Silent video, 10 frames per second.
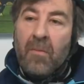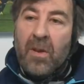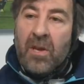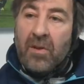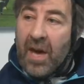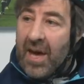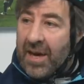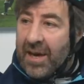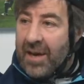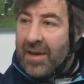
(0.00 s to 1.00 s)
my new
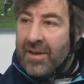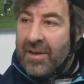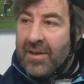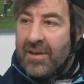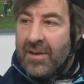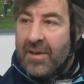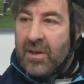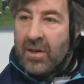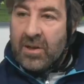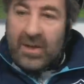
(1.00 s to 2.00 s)
kick.
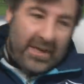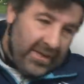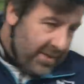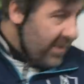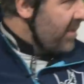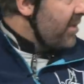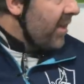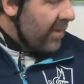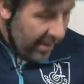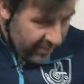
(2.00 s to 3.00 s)
So this
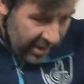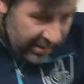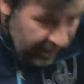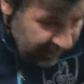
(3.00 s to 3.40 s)
I, am going to